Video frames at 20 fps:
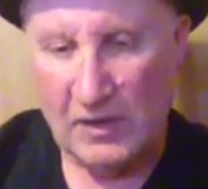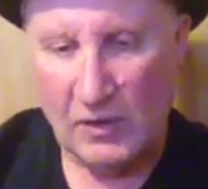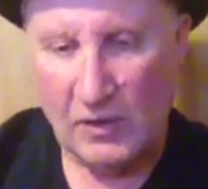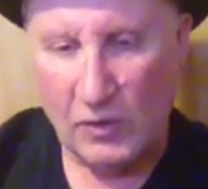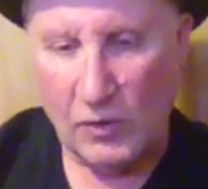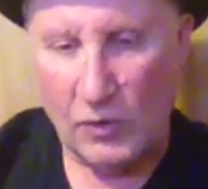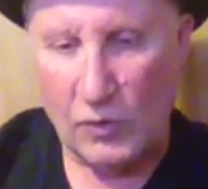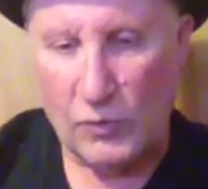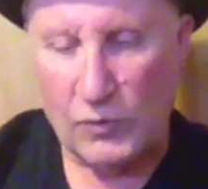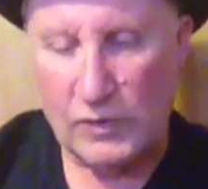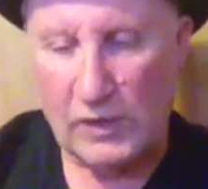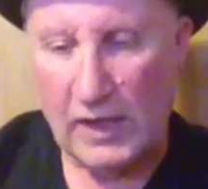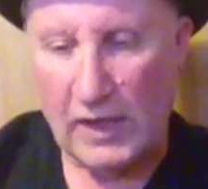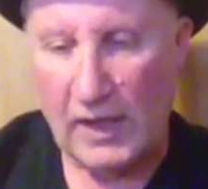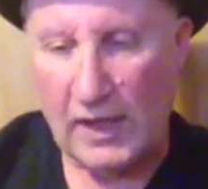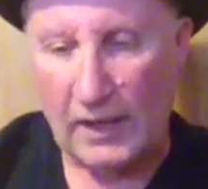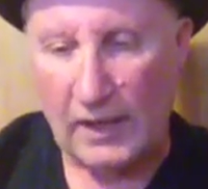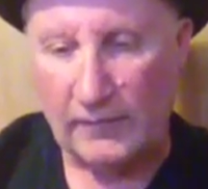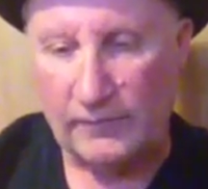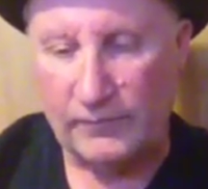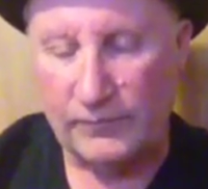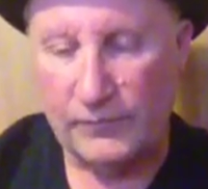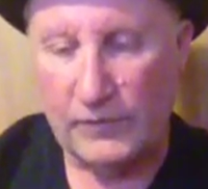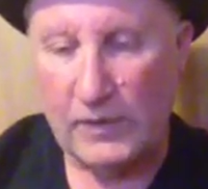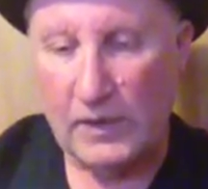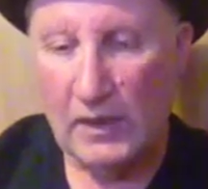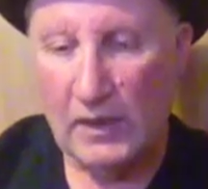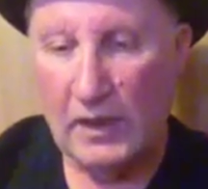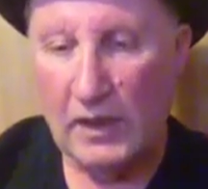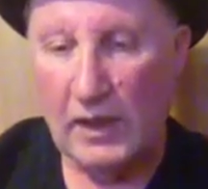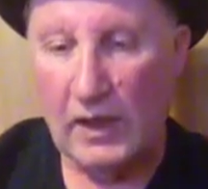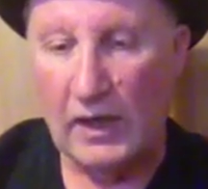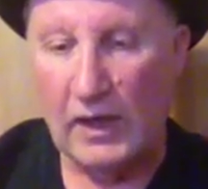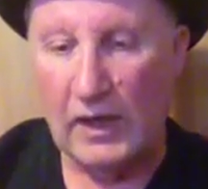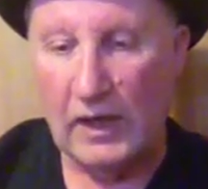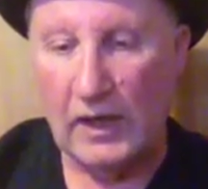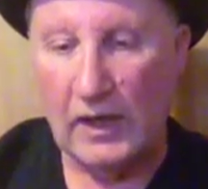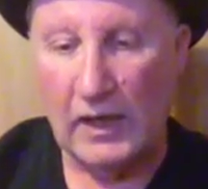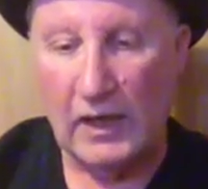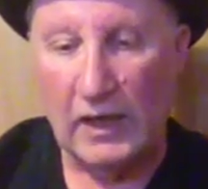Okay.
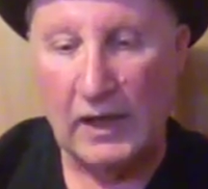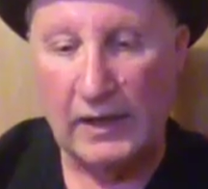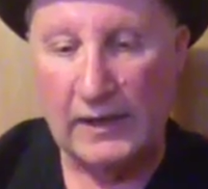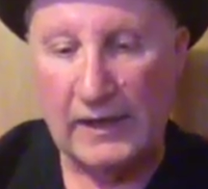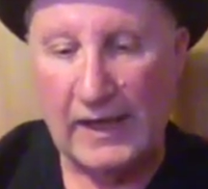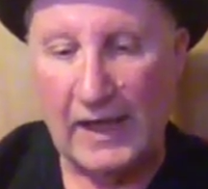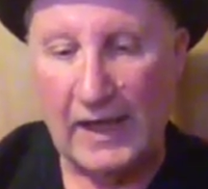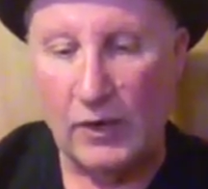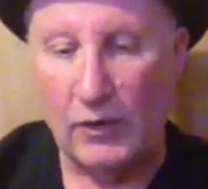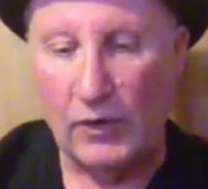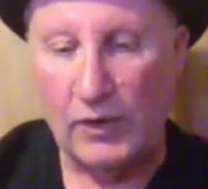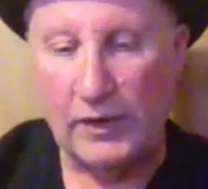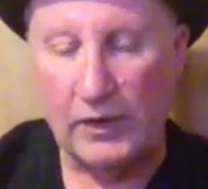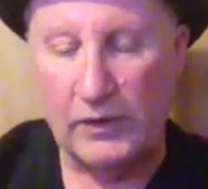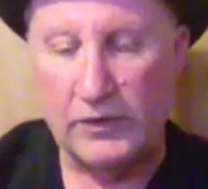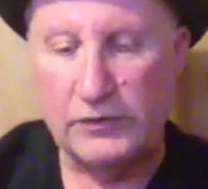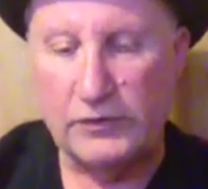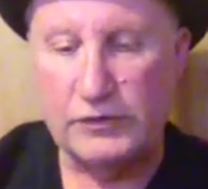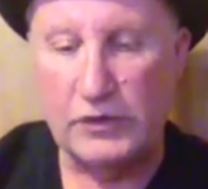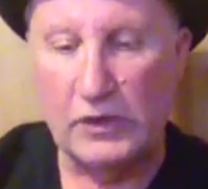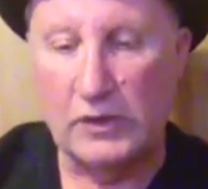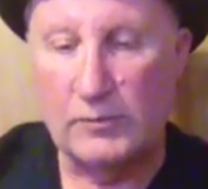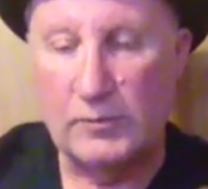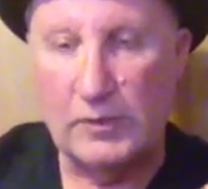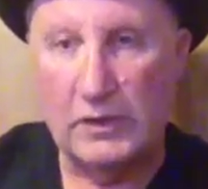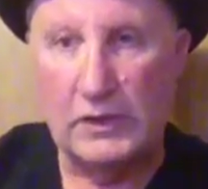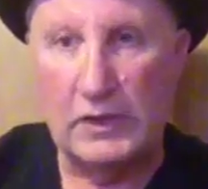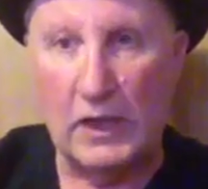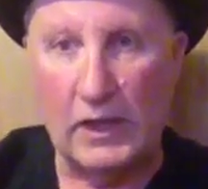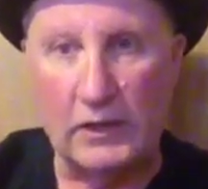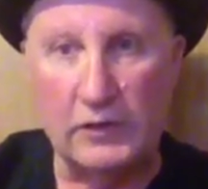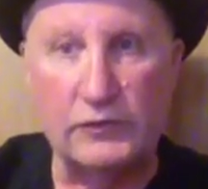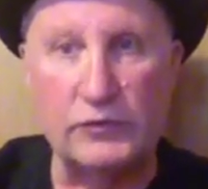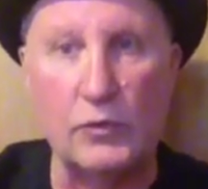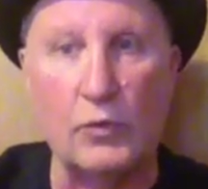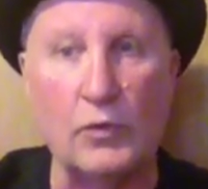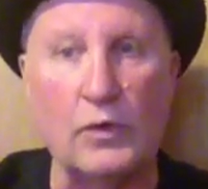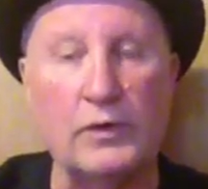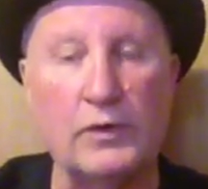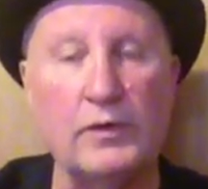Now, another gentleman got his
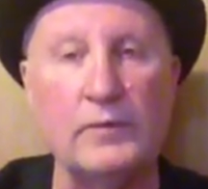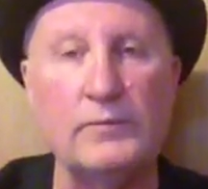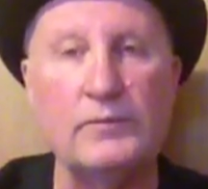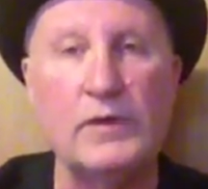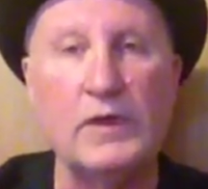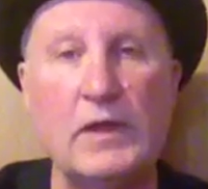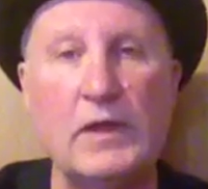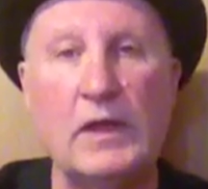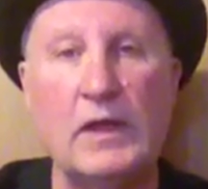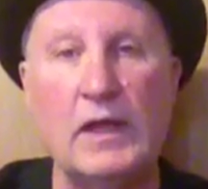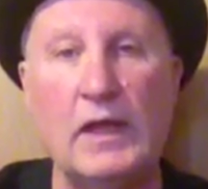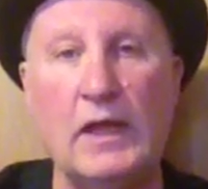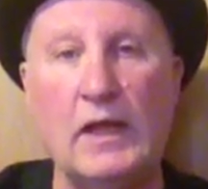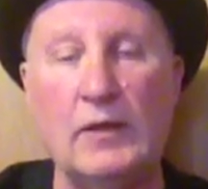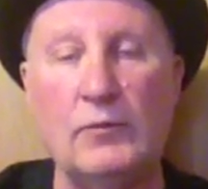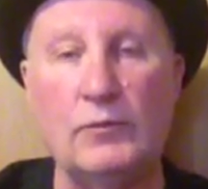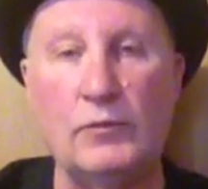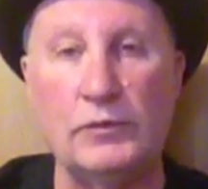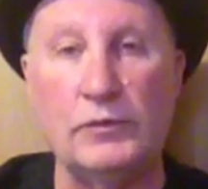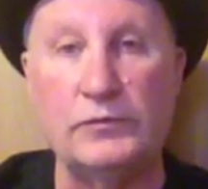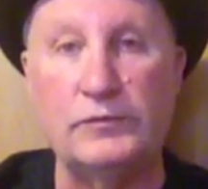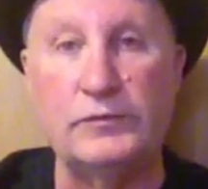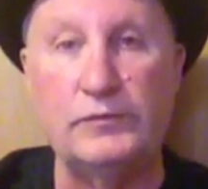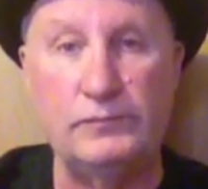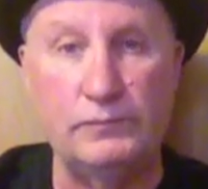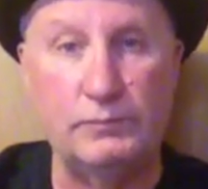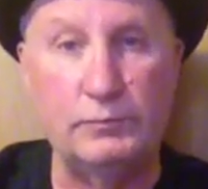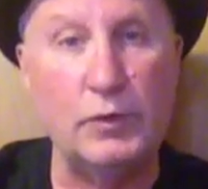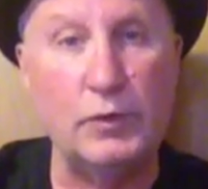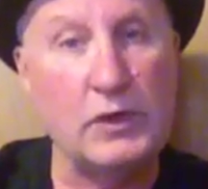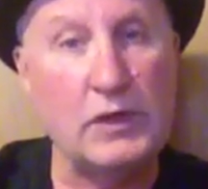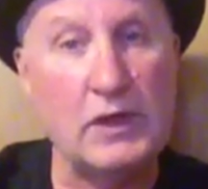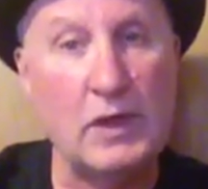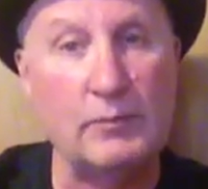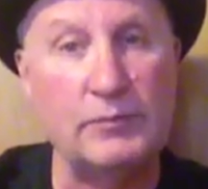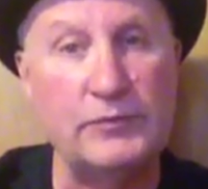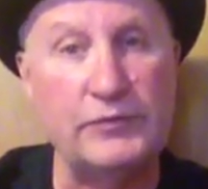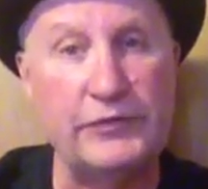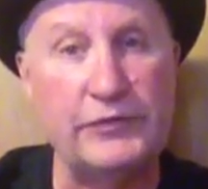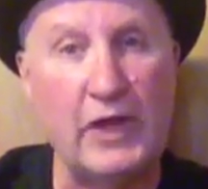order and was pretty
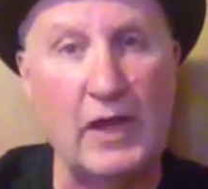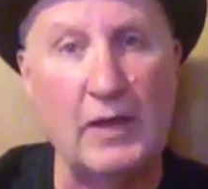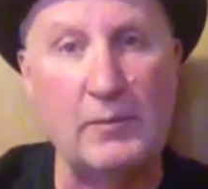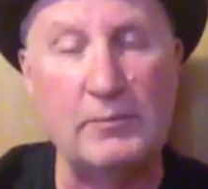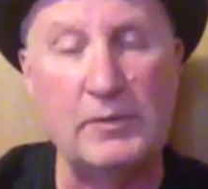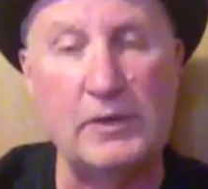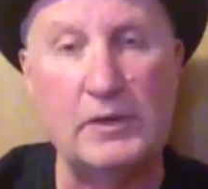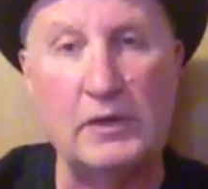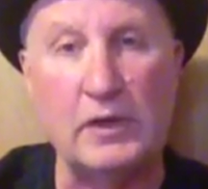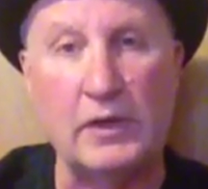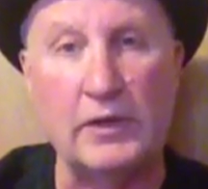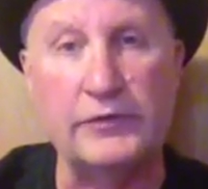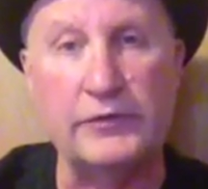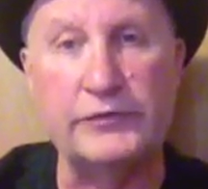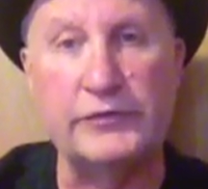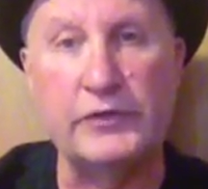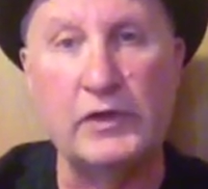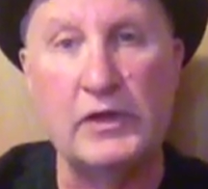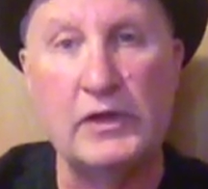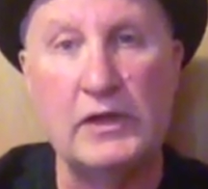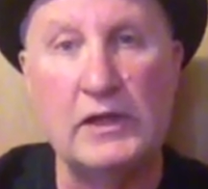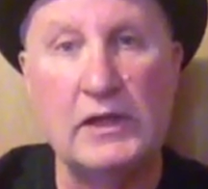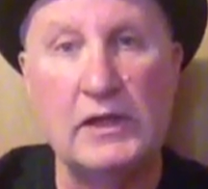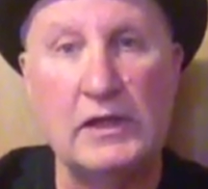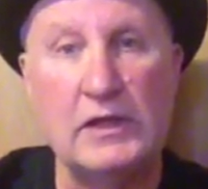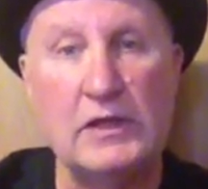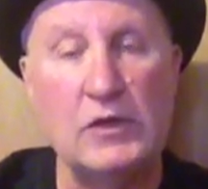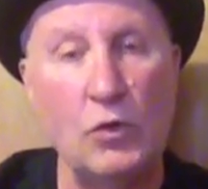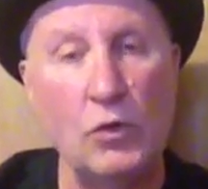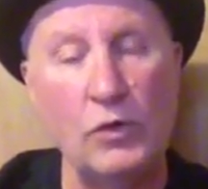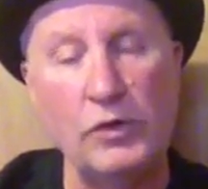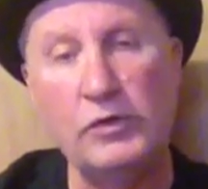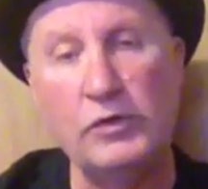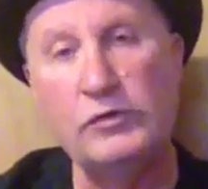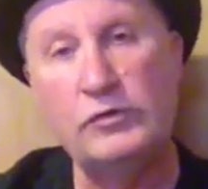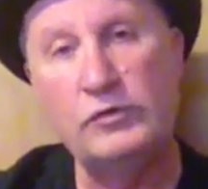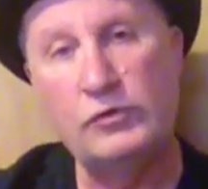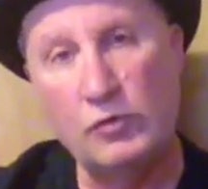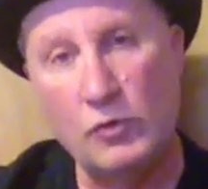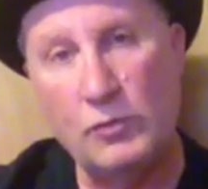upset because he
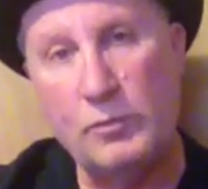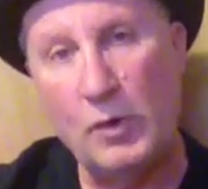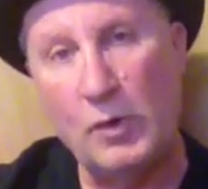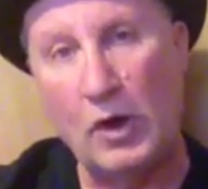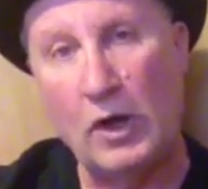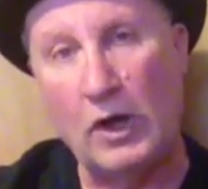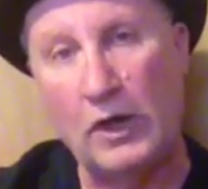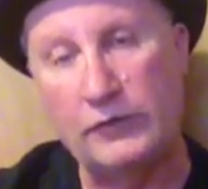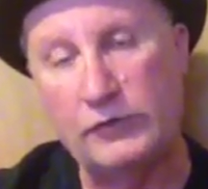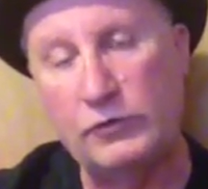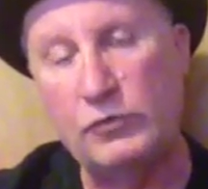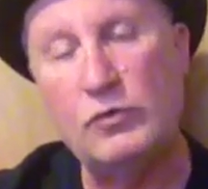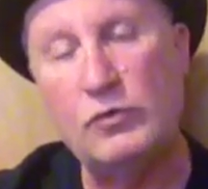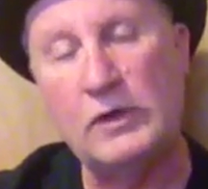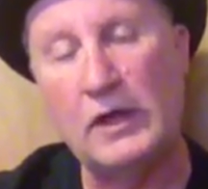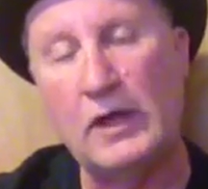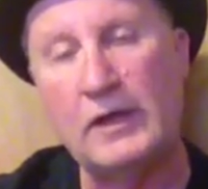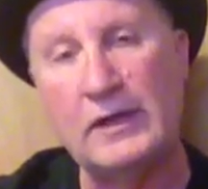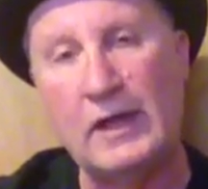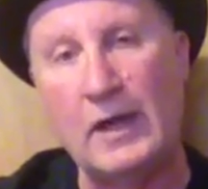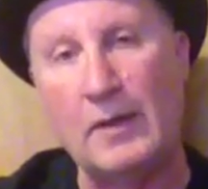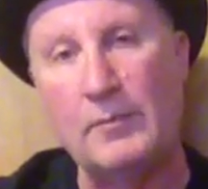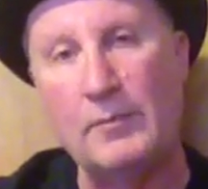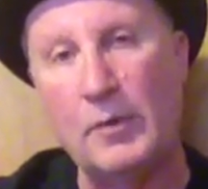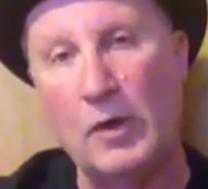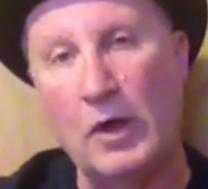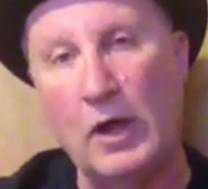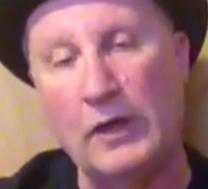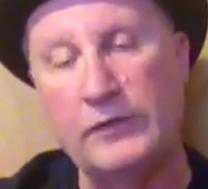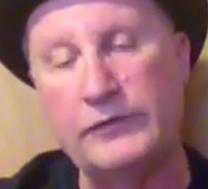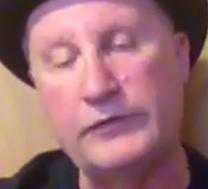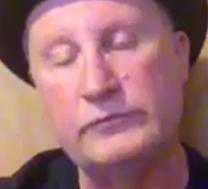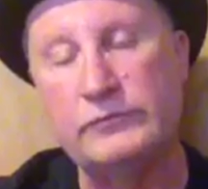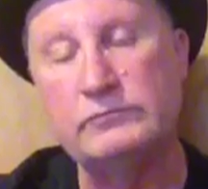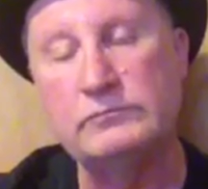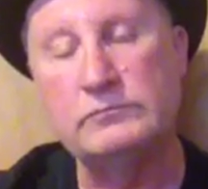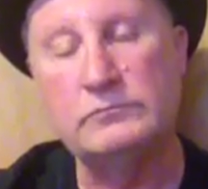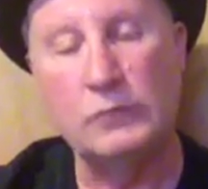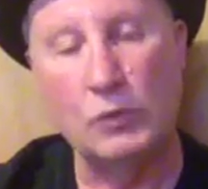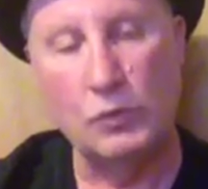ordered 2 cut-down pots.
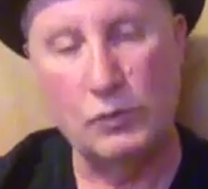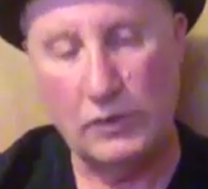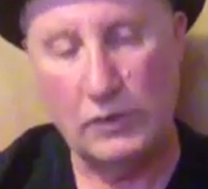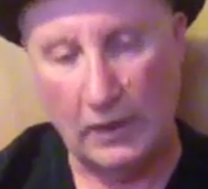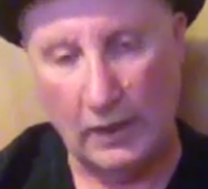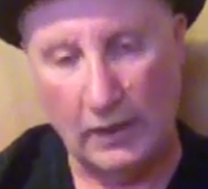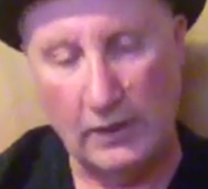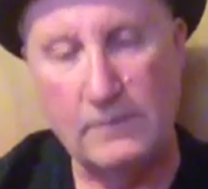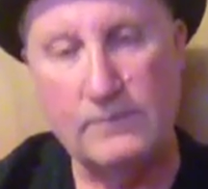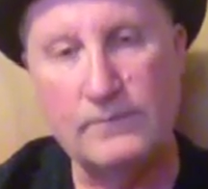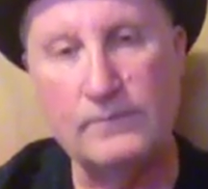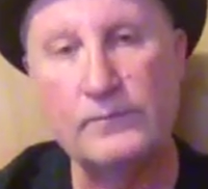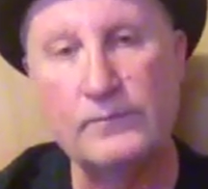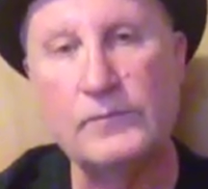Okay.